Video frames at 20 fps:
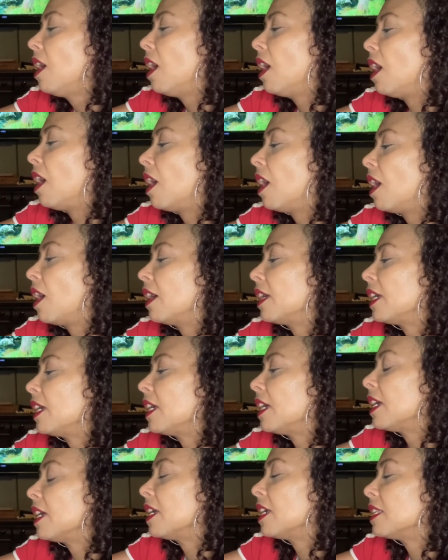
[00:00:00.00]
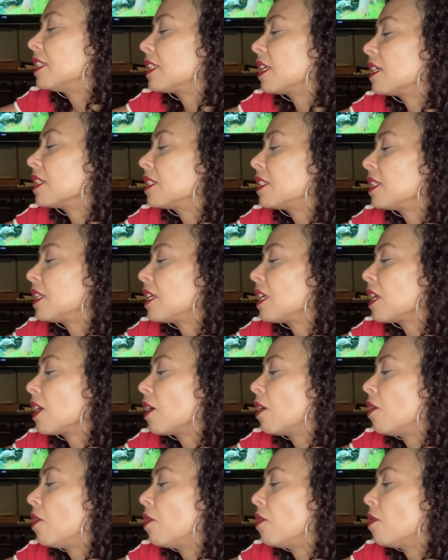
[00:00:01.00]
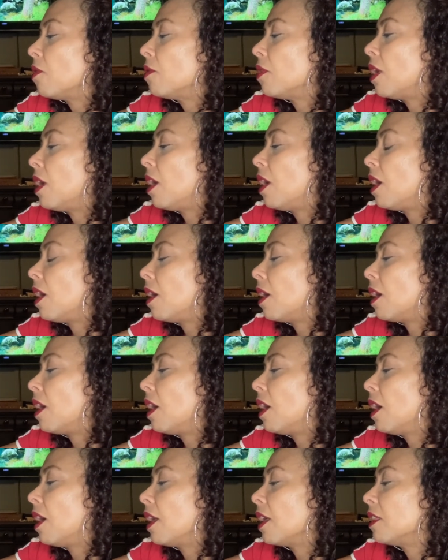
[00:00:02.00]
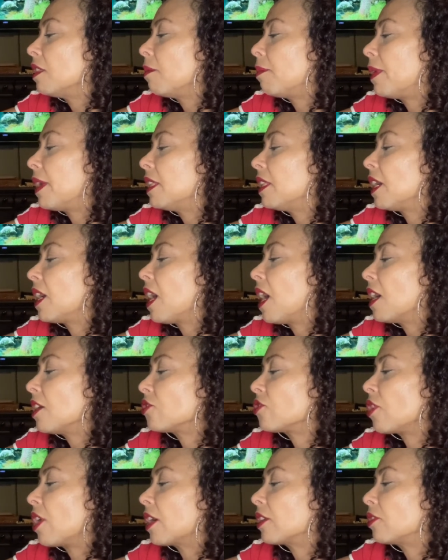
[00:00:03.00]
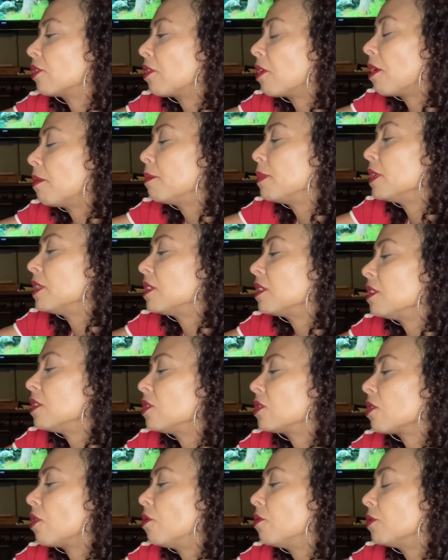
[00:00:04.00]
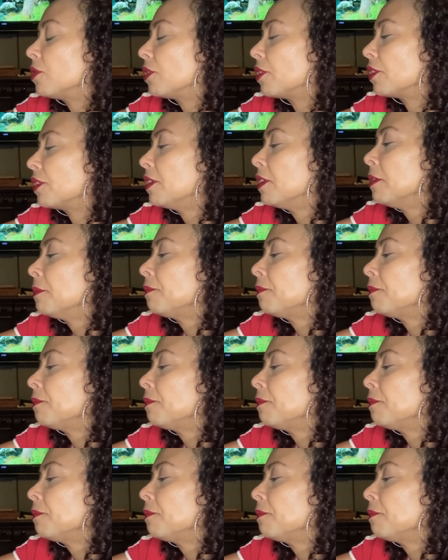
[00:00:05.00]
Uh, he is a CEO, uh, independent contractor, a business owner,